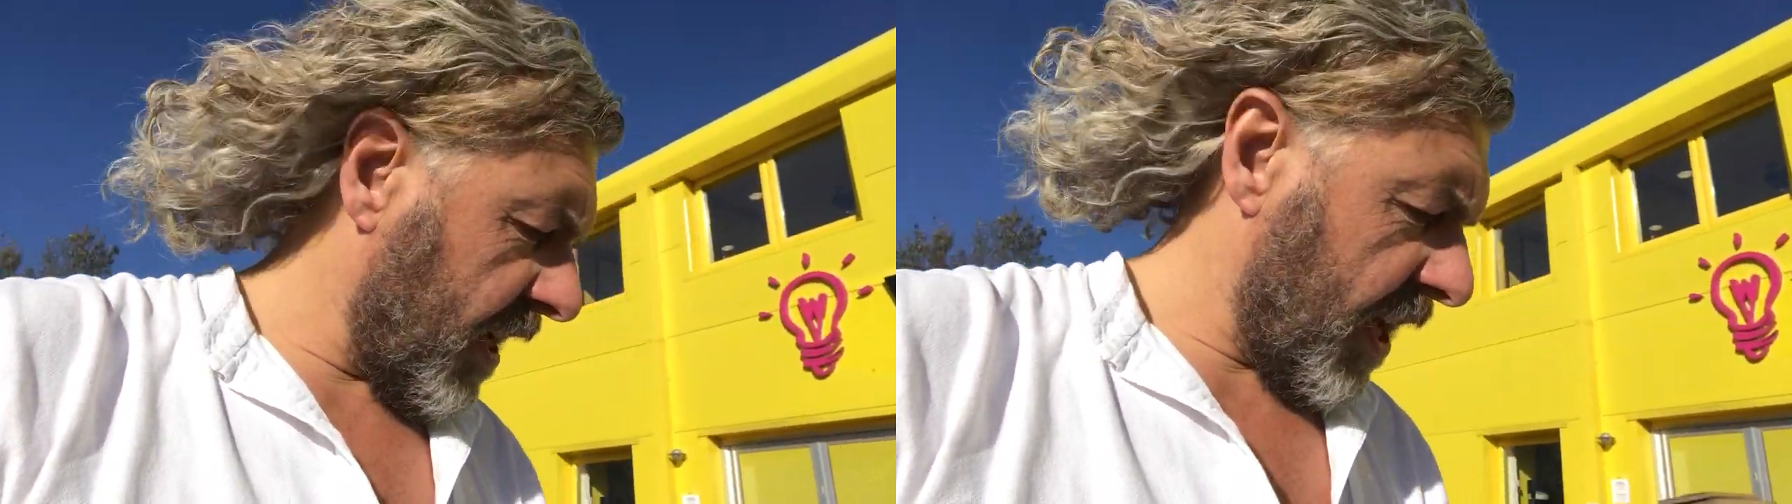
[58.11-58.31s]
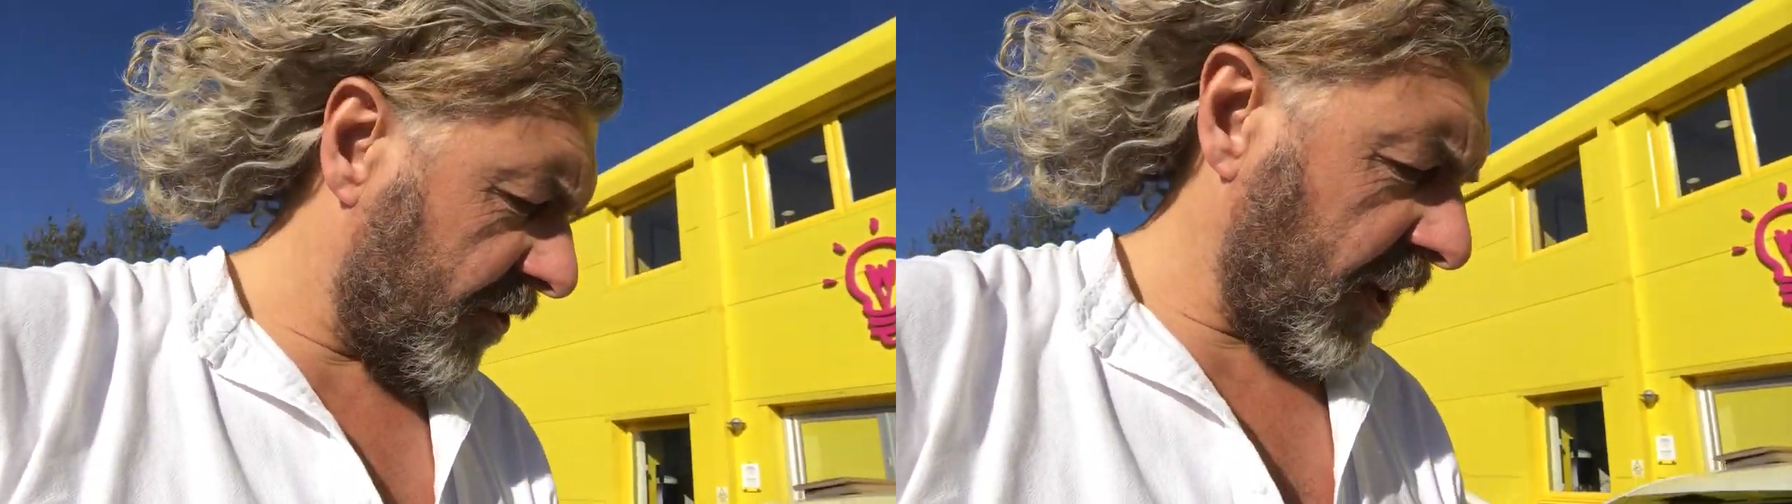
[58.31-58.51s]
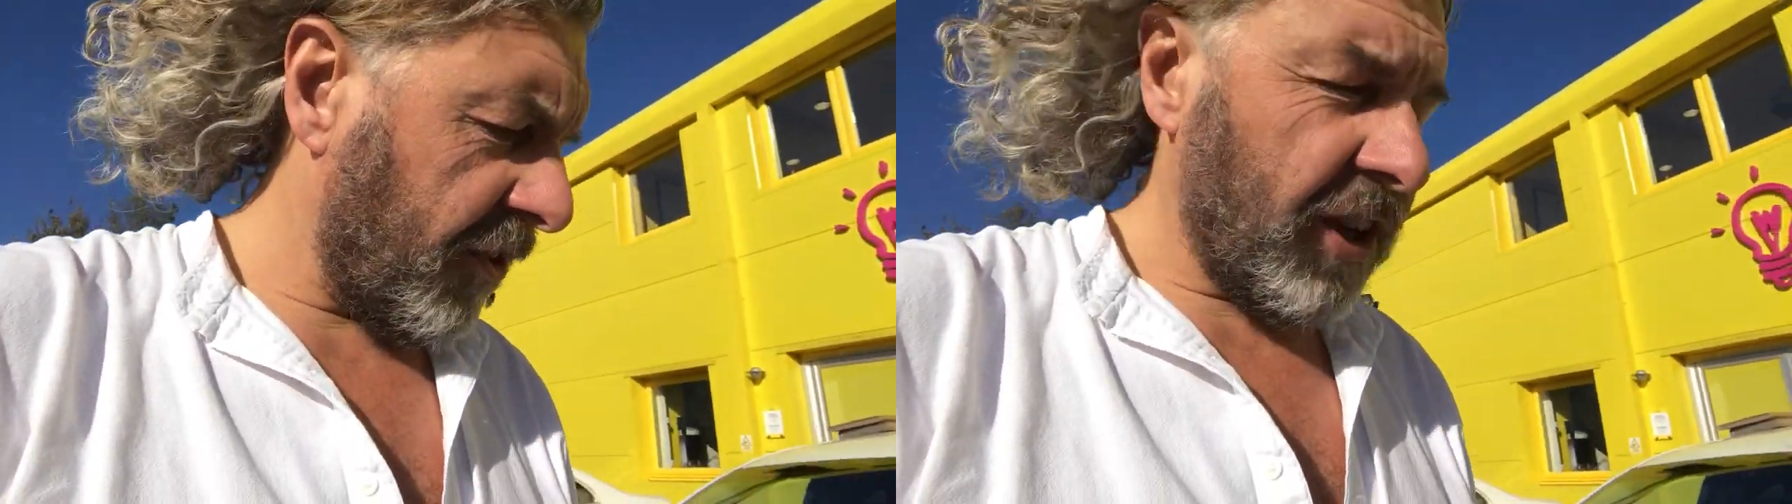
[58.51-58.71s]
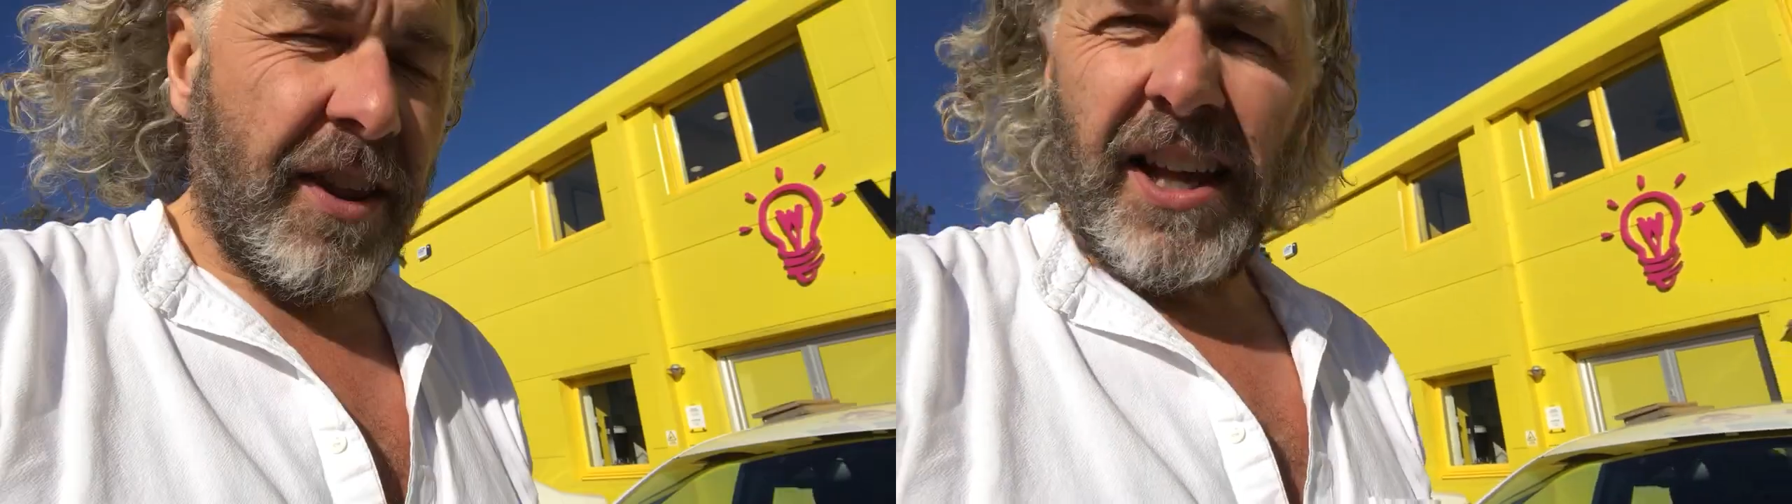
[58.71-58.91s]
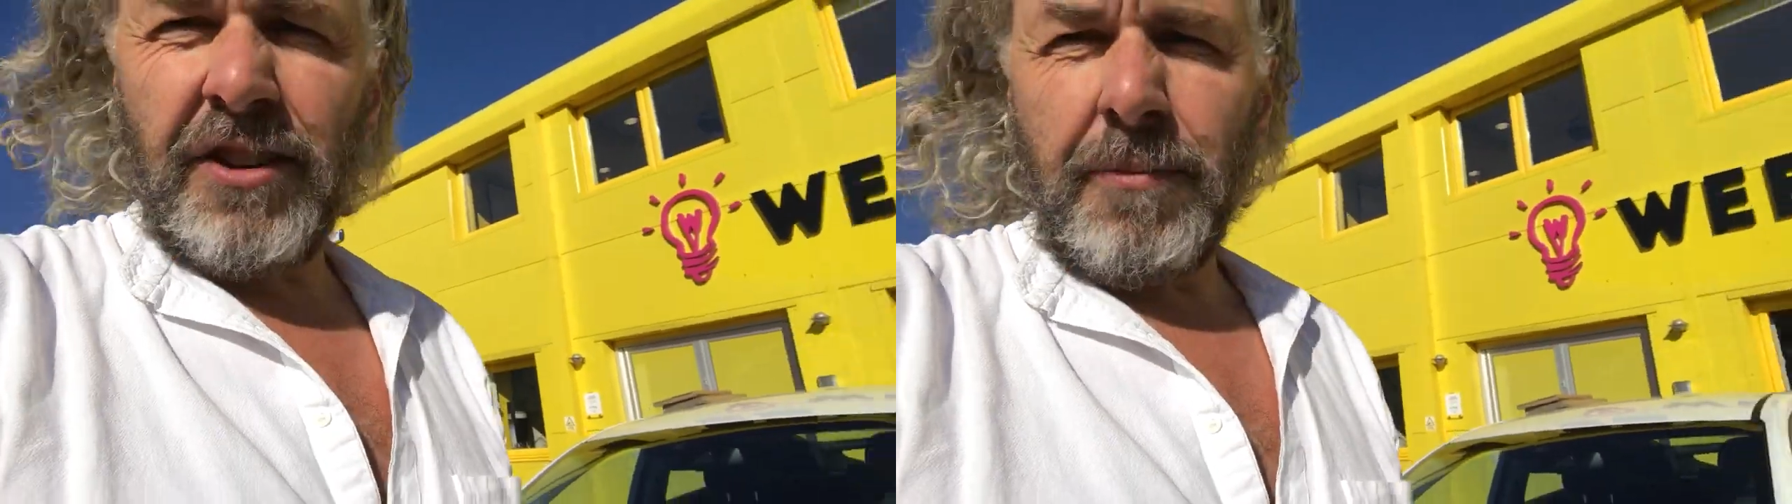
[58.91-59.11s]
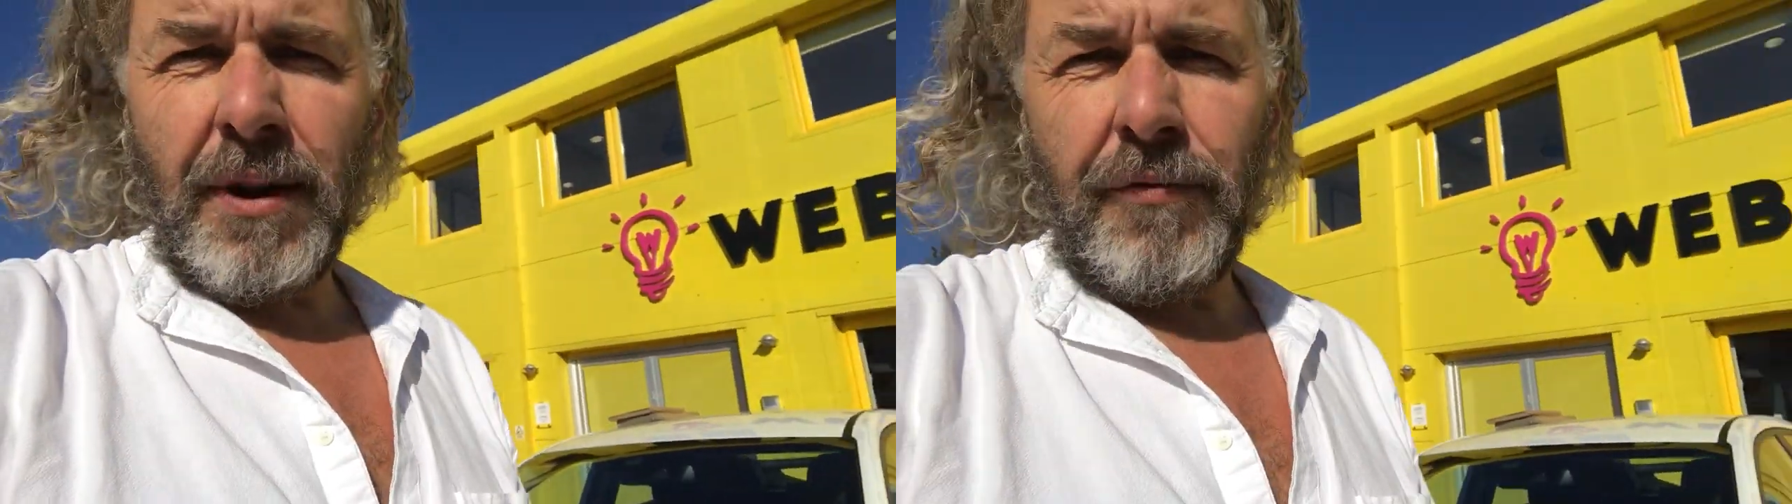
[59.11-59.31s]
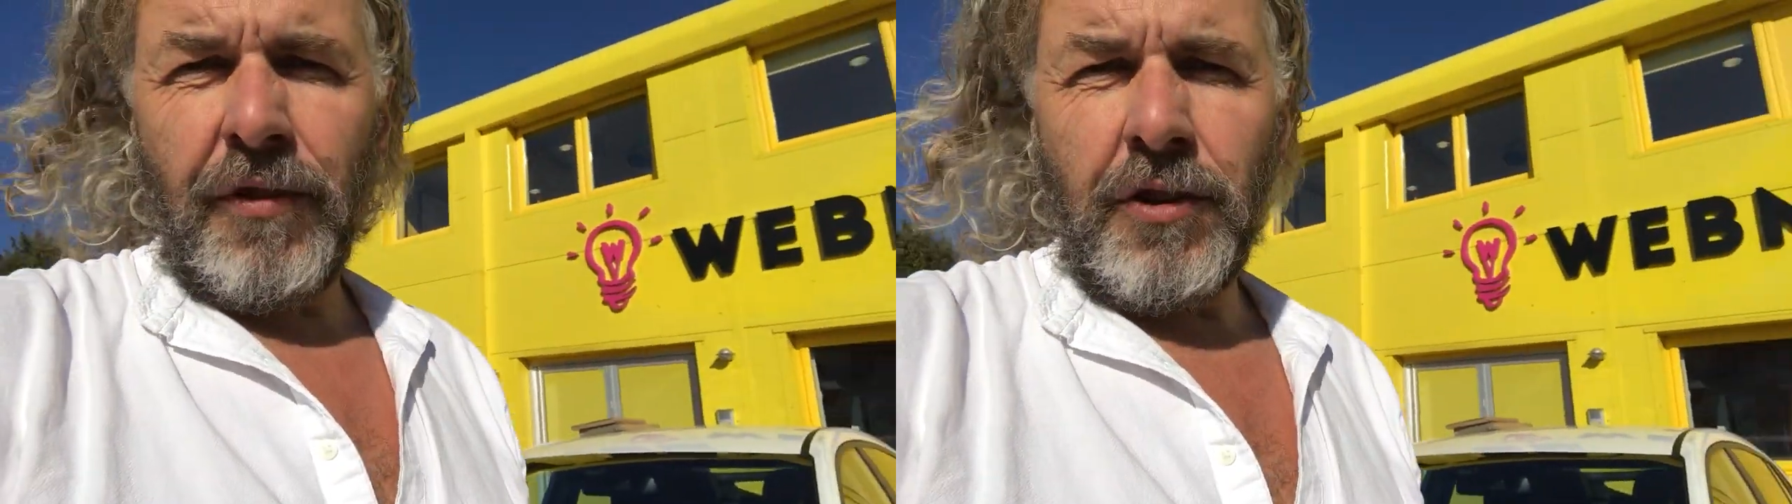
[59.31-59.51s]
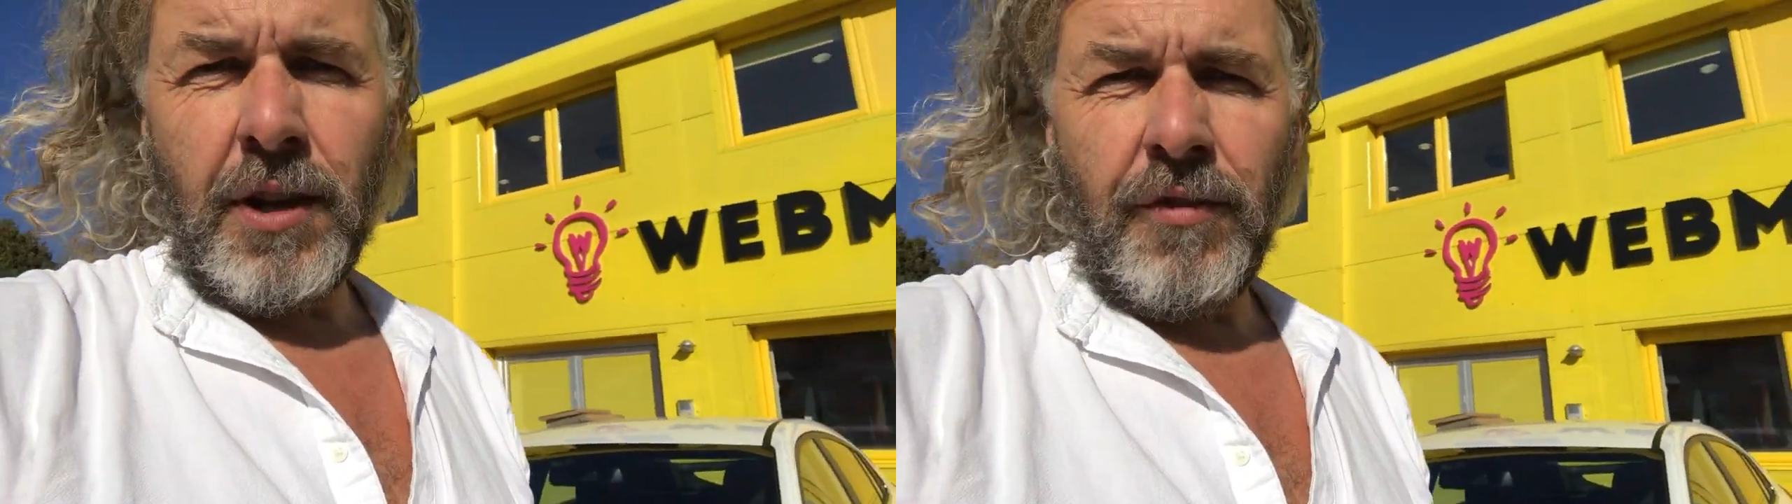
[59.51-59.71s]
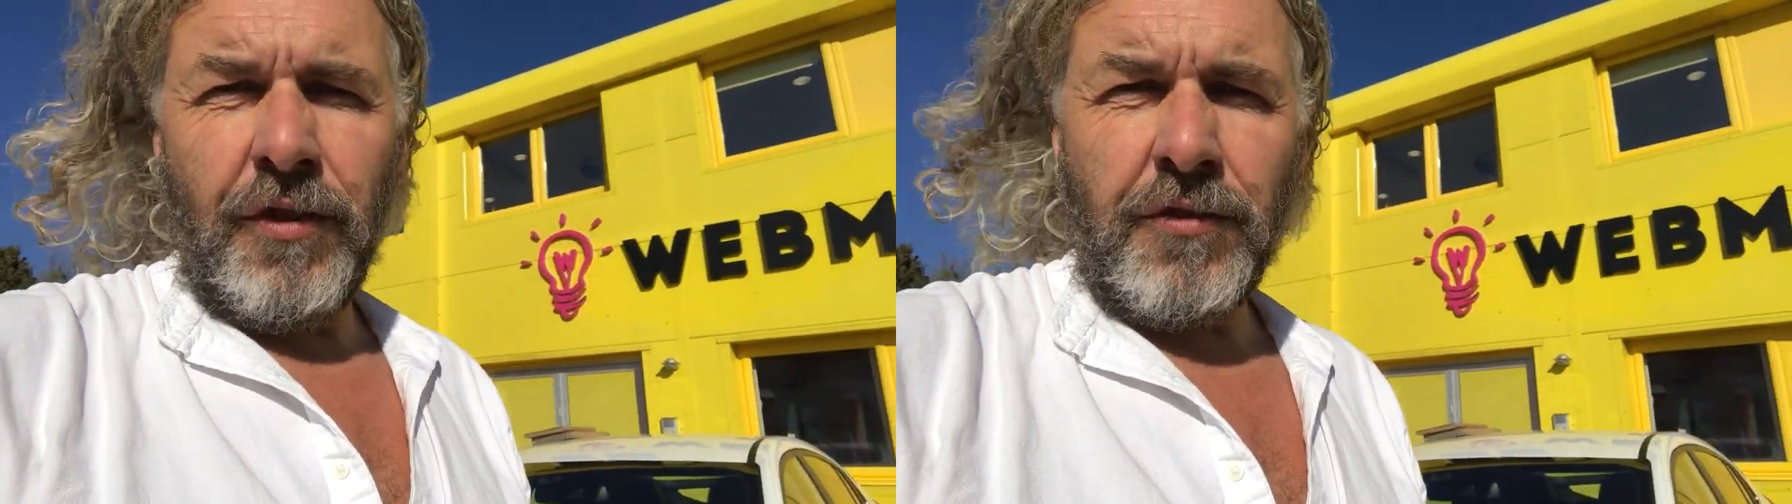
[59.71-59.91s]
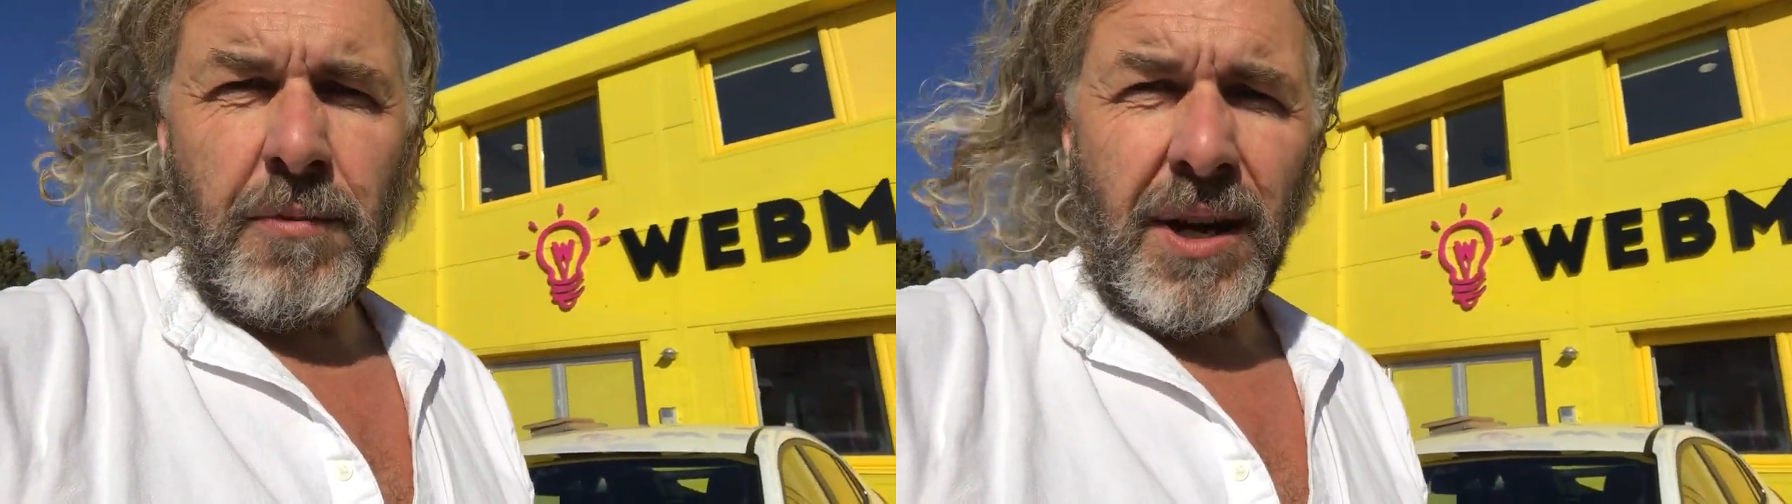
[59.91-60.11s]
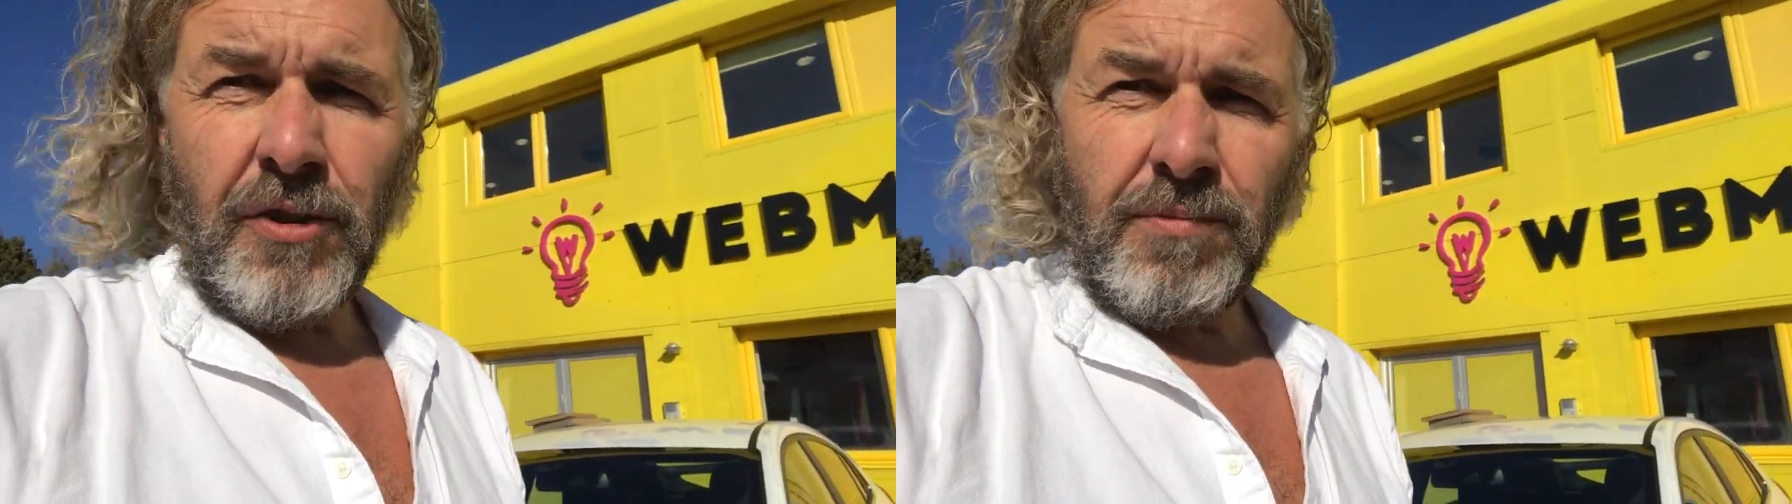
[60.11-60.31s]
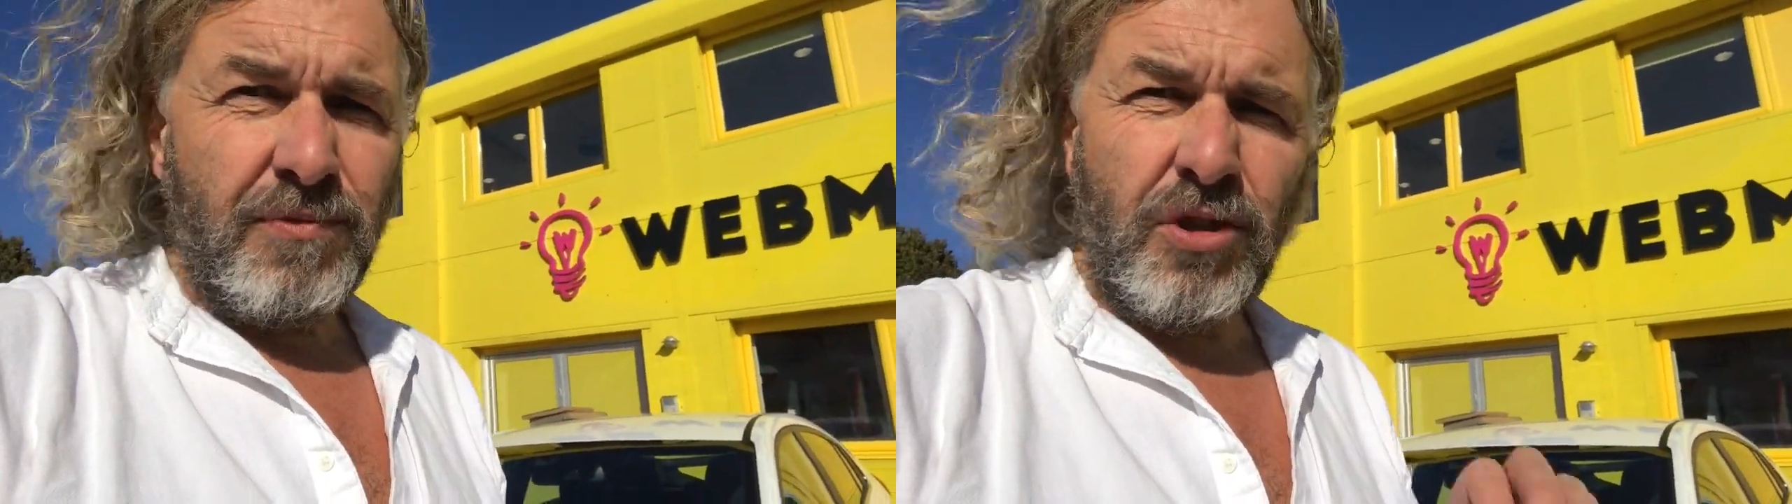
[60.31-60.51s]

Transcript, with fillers: uh, standing start makes you about 50, 50 miles.